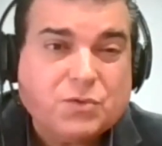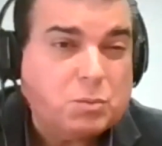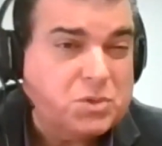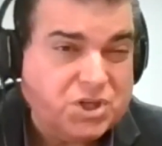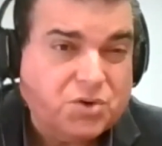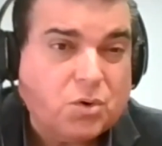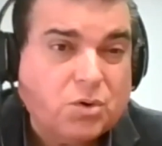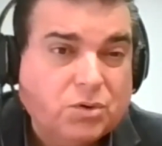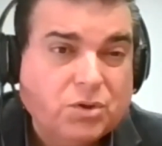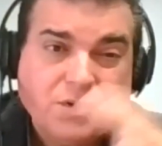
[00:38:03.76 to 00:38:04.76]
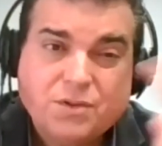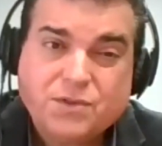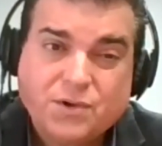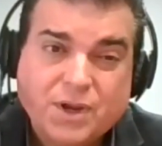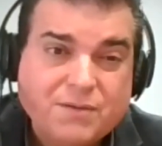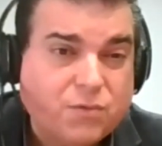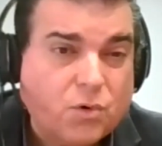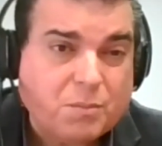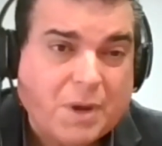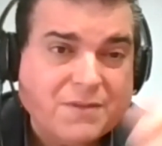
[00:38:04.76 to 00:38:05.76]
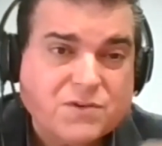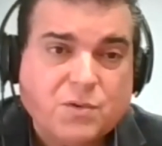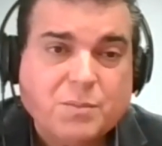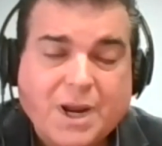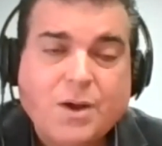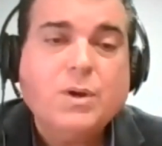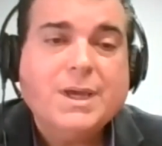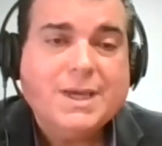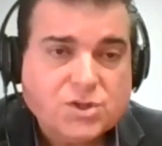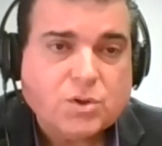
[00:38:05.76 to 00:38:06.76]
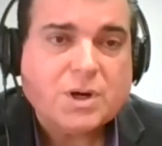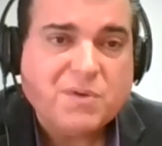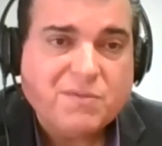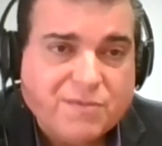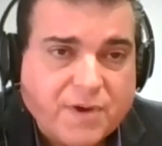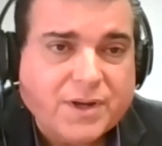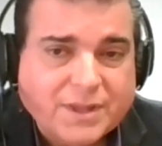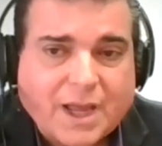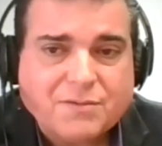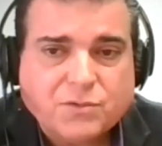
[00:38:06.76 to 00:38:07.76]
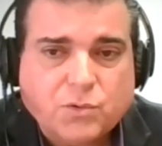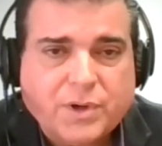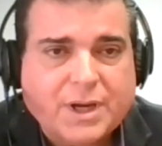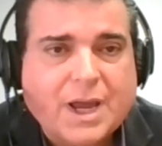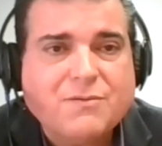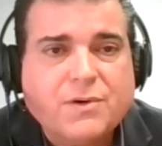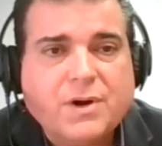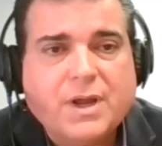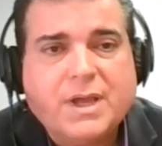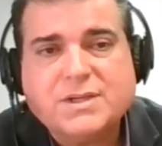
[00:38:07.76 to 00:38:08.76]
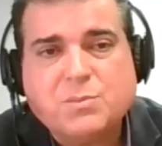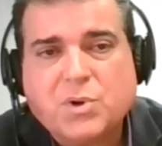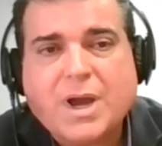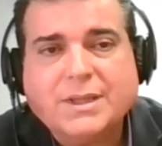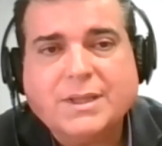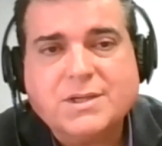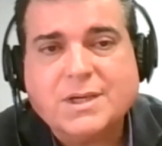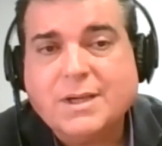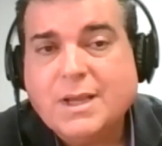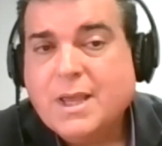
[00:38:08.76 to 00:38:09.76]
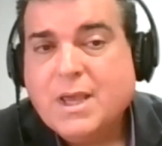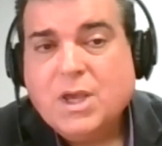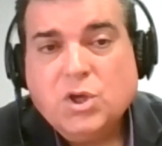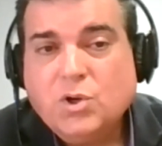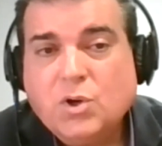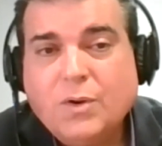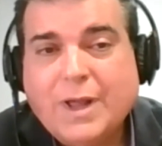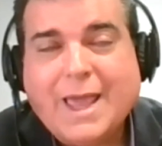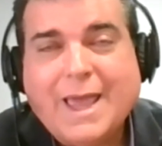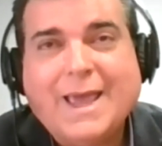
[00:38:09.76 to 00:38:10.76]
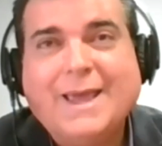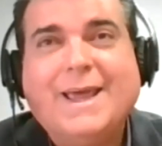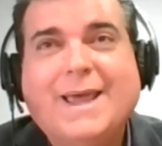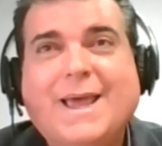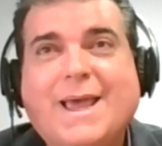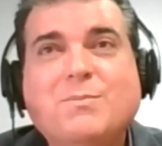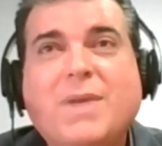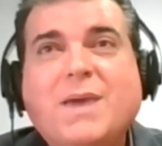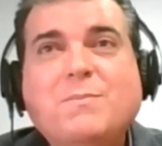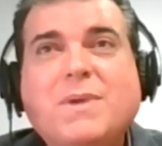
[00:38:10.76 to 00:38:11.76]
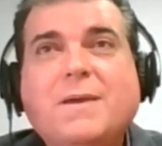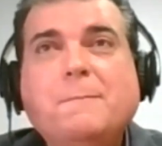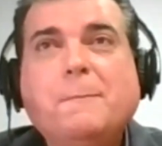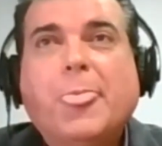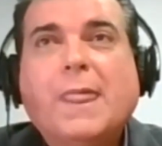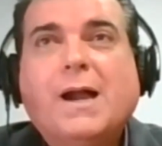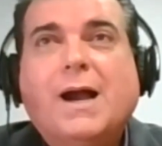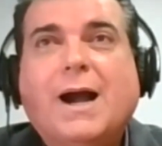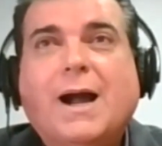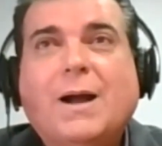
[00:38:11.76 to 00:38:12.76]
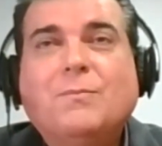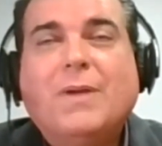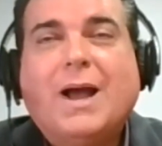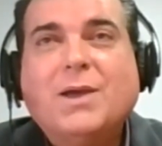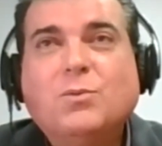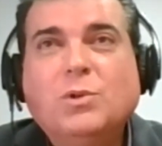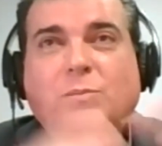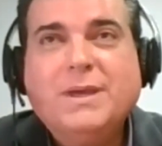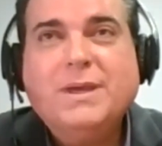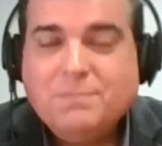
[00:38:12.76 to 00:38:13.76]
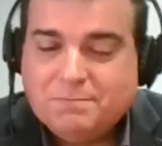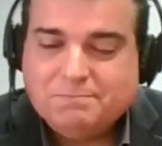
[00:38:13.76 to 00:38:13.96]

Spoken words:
from zero, 3-4 months from now, it's going to be very tough to recover as a practice. And you know, and maybe I will be